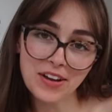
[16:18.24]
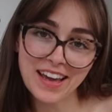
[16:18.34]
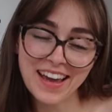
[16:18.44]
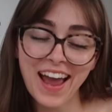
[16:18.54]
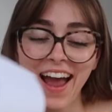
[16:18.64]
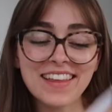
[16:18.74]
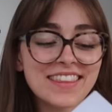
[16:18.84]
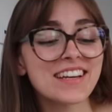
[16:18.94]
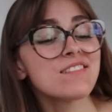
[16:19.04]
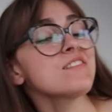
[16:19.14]
Okay, I
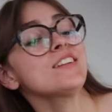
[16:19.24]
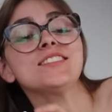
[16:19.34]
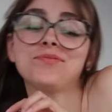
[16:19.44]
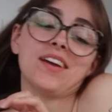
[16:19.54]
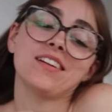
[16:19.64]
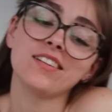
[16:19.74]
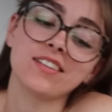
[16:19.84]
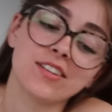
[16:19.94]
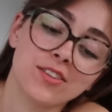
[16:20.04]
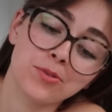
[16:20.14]
think I'm gonna spend
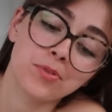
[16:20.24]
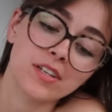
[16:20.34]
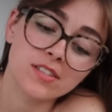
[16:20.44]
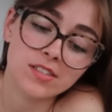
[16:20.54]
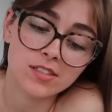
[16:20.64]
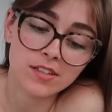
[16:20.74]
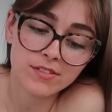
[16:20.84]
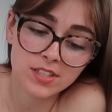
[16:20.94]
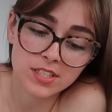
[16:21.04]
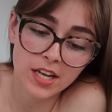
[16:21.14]
the rest
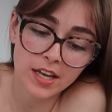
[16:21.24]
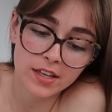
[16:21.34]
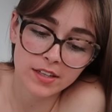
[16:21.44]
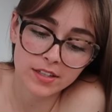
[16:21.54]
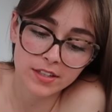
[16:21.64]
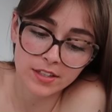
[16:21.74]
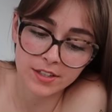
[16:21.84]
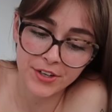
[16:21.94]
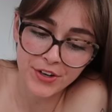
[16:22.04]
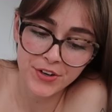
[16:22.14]
of the day
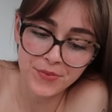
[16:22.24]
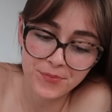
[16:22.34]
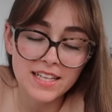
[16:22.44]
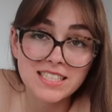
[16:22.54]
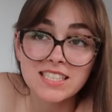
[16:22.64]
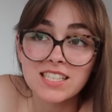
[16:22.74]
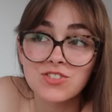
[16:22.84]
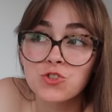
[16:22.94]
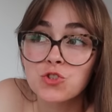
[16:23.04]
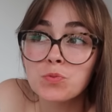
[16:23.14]
here. It's
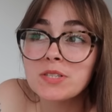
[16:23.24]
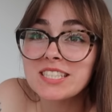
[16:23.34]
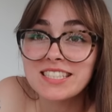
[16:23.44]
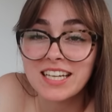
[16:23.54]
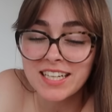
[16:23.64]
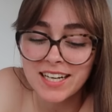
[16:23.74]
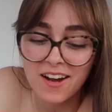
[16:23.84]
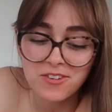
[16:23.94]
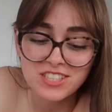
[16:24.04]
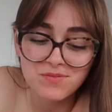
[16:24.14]
super sunny
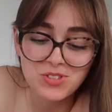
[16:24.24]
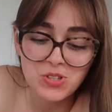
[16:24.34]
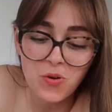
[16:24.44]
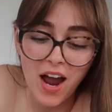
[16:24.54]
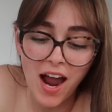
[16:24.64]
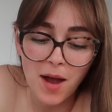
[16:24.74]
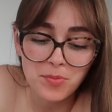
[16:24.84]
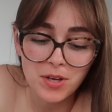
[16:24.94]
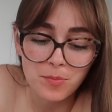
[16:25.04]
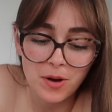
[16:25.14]
now, which I'm so
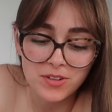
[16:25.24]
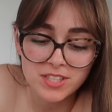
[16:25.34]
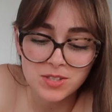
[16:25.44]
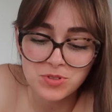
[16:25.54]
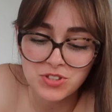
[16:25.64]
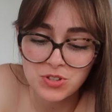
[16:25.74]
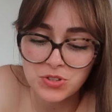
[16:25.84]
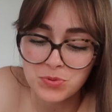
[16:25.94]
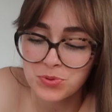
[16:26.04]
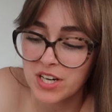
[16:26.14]
happy about because it was so
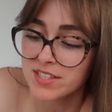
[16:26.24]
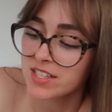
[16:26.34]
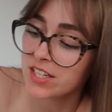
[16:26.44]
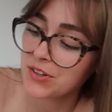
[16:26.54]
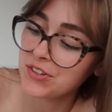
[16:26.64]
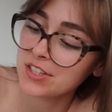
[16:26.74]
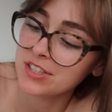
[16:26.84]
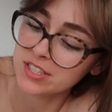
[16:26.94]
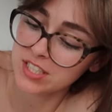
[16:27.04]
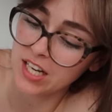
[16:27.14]
depressing
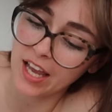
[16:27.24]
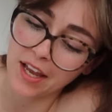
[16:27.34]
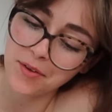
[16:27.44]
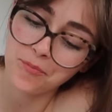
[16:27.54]
earlier today.